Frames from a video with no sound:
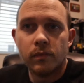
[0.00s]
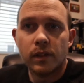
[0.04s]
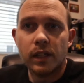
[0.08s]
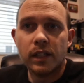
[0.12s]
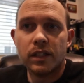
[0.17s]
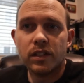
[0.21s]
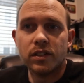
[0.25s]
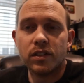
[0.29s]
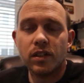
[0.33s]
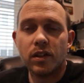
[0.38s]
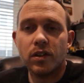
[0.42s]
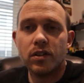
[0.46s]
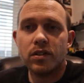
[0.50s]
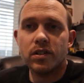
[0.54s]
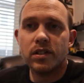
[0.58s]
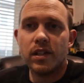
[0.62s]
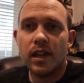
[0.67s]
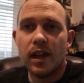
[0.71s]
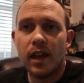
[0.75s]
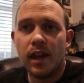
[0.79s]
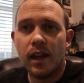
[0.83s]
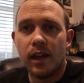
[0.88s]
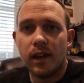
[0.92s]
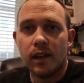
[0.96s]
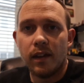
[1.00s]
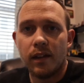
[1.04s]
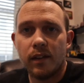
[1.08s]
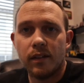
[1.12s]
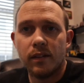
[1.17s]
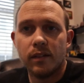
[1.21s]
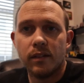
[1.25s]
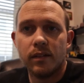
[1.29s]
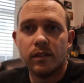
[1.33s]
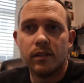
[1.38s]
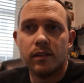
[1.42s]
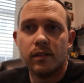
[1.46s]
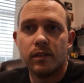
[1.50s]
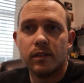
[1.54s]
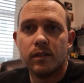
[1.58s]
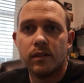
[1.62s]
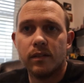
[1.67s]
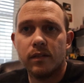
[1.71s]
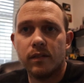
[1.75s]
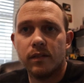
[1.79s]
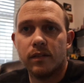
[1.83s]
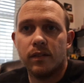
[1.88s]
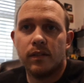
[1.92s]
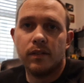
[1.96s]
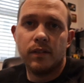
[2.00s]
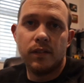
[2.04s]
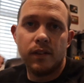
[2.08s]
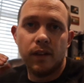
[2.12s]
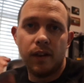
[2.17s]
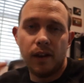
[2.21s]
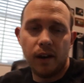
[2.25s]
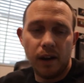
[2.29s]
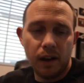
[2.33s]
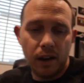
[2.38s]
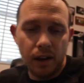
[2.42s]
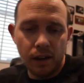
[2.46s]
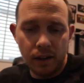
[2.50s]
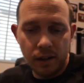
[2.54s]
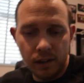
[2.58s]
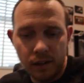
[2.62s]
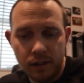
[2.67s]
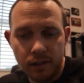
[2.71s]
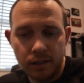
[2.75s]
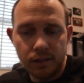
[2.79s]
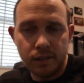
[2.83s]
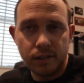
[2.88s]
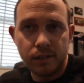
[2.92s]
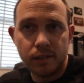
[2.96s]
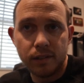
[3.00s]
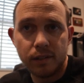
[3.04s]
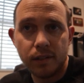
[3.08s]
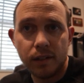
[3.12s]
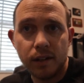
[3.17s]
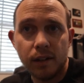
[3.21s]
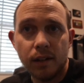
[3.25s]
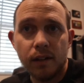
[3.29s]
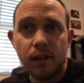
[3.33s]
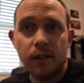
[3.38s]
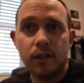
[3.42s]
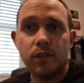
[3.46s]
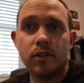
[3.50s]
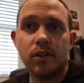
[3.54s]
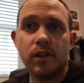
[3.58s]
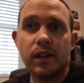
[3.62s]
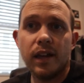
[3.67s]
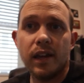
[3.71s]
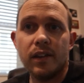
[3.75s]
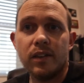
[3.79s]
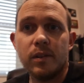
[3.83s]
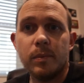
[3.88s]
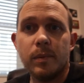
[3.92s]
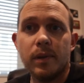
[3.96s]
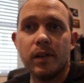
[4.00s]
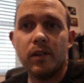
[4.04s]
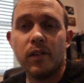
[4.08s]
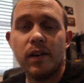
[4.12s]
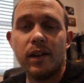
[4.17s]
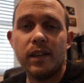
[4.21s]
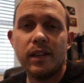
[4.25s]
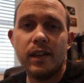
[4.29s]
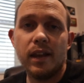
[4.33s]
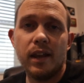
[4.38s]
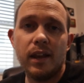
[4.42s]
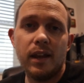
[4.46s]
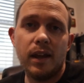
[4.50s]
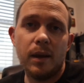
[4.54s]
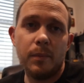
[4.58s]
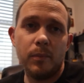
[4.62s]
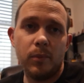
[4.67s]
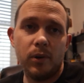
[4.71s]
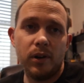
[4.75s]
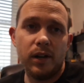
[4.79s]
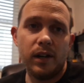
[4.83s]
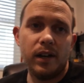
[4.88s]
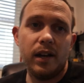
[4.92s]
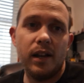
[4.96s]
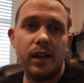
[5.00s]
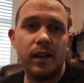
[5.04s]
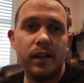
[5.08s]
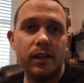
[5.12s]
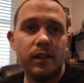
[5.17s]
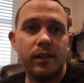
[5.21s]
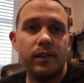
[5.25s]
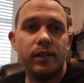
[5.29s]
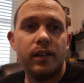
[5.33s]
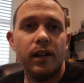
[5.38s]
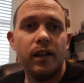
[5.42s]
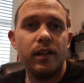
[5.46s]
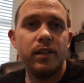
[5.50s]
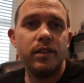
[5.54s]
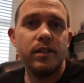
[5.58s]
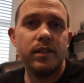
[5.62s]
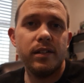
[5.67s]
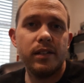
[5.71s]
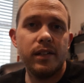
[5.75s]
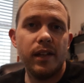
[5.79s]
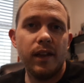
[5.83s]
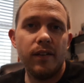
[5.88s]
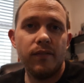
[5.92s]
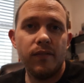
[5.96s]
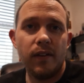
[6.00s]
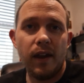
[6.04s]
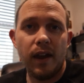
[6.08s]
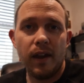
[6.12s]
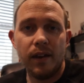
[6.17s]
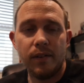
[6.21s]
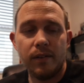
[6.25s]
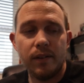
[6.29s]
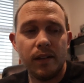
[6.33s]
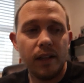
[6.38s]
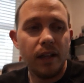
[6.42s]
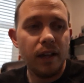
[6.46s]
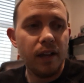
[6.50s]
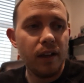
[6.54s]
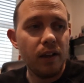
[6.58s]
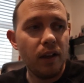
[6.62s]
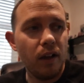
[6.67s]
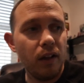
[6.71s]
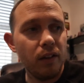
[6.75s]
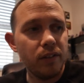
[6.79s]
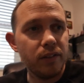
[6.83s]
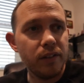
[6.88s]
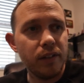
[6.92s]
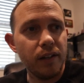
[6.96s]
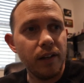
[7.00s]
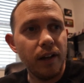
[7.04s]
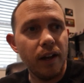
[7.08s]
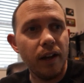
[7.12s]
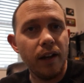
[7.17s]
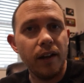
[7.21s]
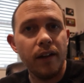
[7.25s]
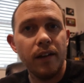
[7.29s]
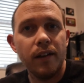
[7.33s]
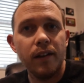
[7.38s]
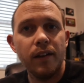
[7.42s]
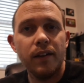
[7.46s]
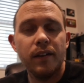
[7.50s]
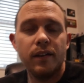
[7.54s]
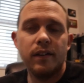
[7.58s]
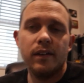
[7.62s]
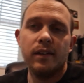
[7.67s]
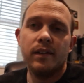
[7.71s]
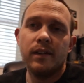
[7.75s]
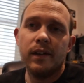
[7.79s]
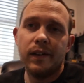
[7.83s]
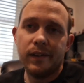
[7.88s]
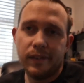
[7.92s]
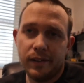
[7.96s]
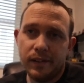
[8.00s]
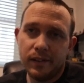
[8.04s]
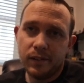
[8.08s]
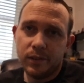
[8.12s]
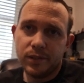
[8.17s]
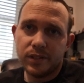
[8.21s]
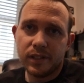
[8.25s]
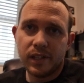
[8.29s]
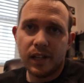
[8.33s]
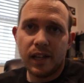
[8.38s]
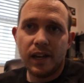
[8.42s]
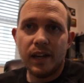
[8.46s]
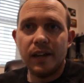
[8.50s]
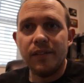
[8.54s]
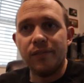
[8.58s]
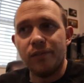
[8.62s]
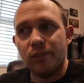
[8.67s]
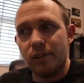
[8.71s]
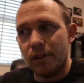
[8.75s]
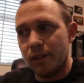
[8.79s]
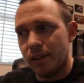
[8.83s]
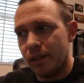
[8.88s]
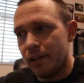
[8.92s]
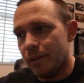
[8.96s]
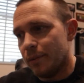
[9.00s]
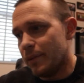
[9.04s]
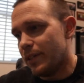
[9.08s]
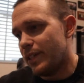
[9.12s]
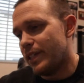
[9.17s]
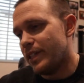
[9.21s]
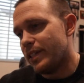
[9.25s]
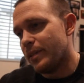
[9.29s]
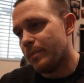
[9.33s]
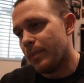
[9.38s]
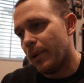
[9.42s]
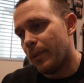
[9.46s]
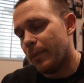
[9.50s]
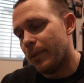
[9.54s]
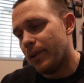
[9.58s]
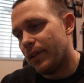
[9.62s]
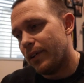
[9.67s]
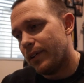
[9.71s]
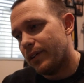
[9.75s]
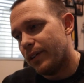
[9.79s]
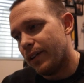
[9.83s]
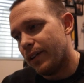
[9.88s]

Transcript: It's Thursday. Today is turning out to be a great day. I'm working on tons of stuff. I had client calls today. I did lose a client for good, which is a bummer.